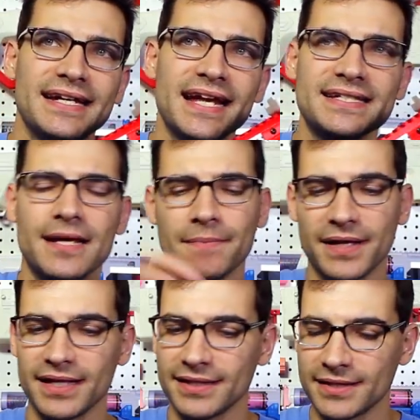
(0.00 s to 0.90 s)
Next up,
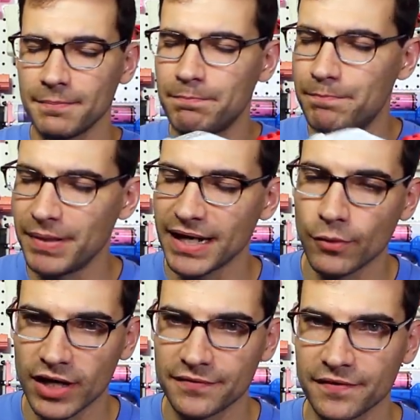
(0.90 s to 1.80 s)
the big
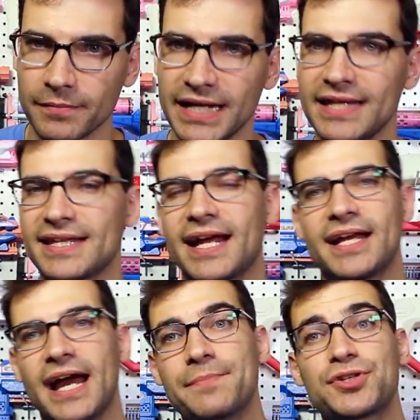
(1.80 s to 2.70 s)
one for me that
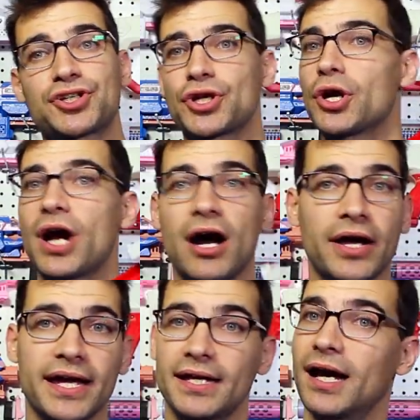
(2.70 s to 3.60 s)
I'm sure
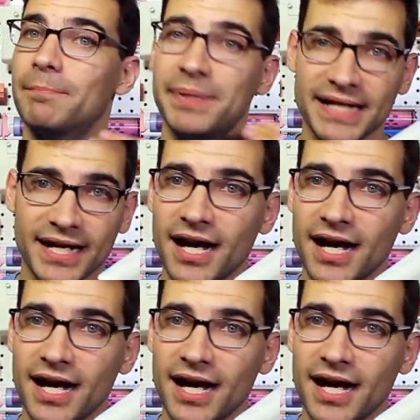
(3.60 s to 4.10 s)
I'll get a bit of